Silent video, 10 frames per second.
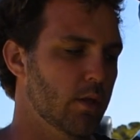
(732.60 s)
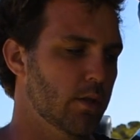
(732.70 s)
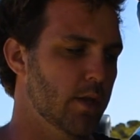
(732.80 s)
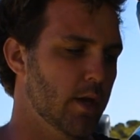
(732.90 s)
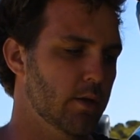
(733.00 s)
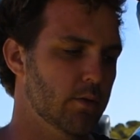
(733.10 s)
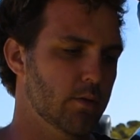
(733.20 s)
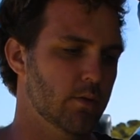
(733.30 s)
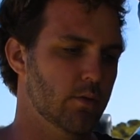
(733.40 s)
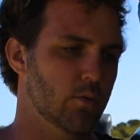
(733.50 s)
Now,
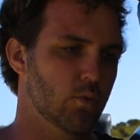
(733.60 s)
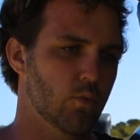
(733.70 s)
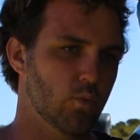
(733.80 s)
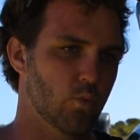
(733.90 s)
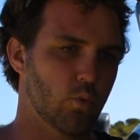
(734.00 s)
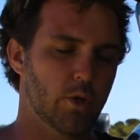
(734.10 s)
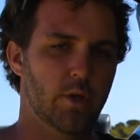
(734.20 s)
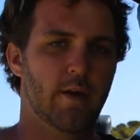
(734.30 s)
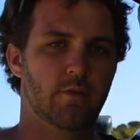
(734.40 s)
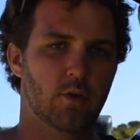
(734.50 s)
what
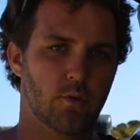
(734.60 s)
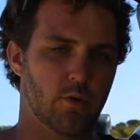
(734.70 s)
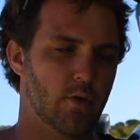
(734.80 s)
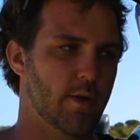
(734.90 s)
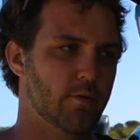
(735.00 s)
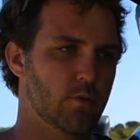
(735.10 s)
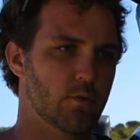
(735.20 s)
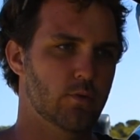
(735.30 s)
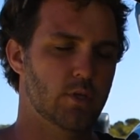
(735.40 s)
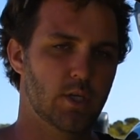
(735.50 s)
you have to do is you have
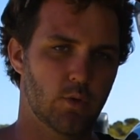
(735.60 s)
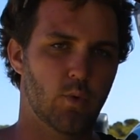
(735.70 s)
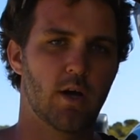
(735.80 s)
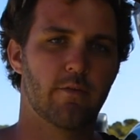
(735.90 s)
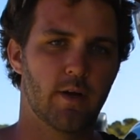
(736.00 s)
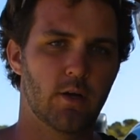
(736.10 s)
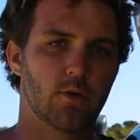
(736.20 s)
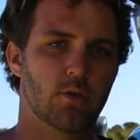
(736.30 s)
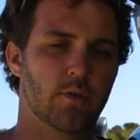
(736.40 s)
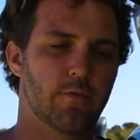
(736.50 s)
to turn your Wi-Fi
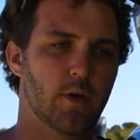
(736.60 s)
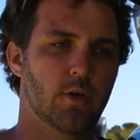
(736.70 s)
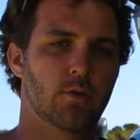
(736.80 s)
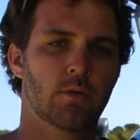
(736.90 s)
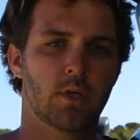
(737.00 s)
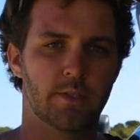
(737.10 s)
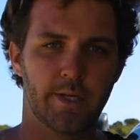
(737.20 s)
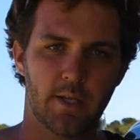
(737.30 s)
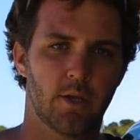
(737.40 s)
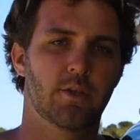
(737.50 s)
on your phone,
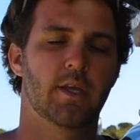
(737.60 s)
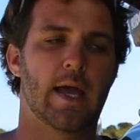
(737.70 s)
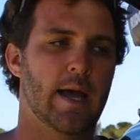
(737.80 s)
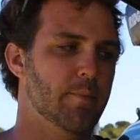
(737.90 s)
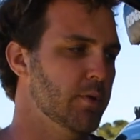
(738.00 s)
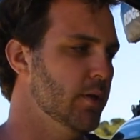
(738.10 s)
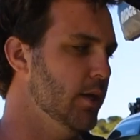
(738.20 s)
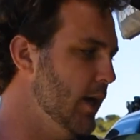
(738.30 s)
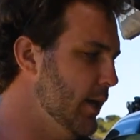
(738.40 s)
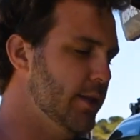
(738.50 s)
download the app,
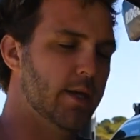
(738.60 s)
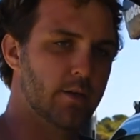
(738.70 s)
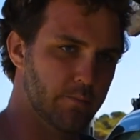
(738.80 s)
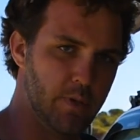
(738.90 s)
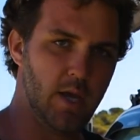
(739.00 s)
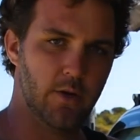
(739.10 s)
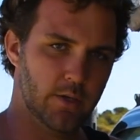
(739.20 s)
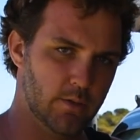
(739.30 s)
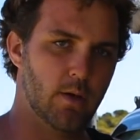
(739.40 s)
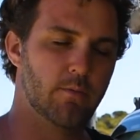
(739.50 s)
and then pair
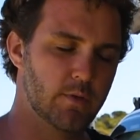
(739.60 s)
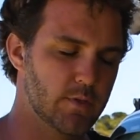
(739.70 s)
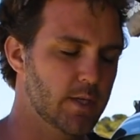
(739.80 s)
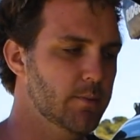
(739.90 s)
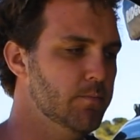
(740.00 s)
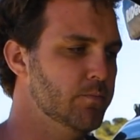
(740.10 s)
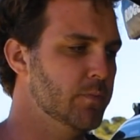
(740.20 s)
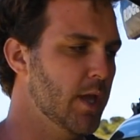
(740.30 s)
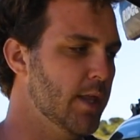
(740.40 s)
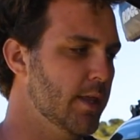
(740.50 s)
it, obviously.
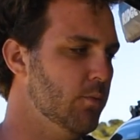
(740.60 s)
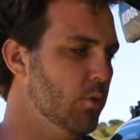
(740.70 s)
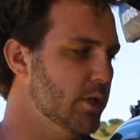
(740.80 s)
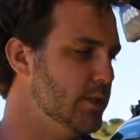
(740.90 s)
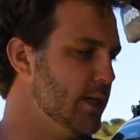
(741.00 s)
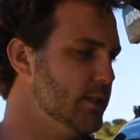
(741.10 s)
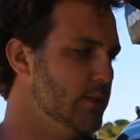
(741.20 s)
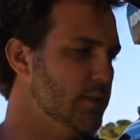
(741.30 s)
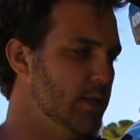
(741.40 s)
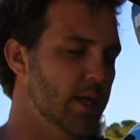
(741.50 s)
And then what it does
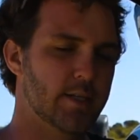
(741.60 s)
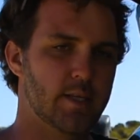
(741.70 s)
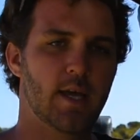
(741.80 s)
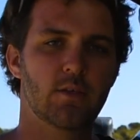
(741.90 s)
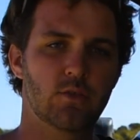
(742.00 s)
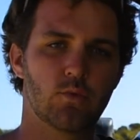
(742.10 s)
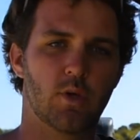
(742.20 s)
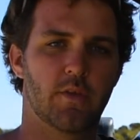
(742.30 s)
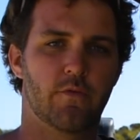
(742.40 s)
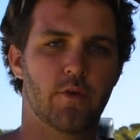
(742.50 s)
is it tells you
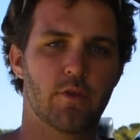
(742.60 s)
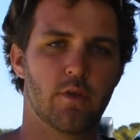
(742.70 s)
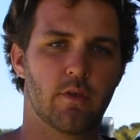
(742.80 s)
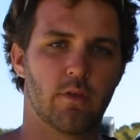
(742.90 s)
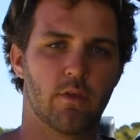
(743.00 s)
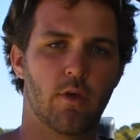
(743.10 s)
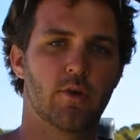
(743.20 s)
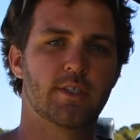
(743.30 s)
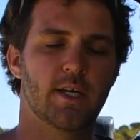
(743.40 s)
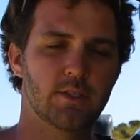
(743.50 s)
what the fridge is. So
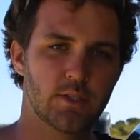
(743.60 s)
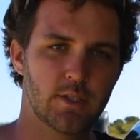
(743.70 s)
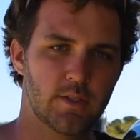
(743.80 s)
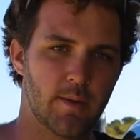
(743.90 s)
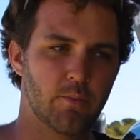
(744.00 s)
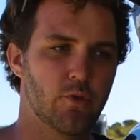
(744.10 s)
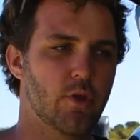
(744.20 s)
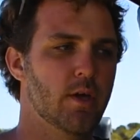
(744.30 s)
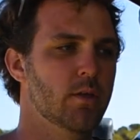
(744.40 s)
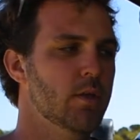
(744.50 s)
it tells you the
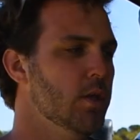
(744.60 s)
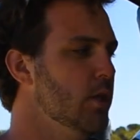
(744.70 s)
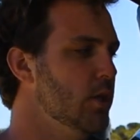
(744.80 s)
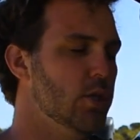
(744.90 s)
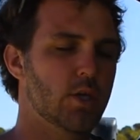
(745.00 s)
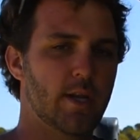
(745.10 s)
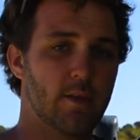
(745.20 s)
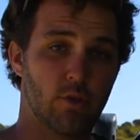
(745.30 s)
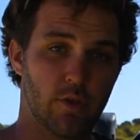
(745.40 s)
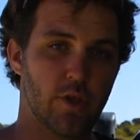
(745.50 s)
temperature. You can actually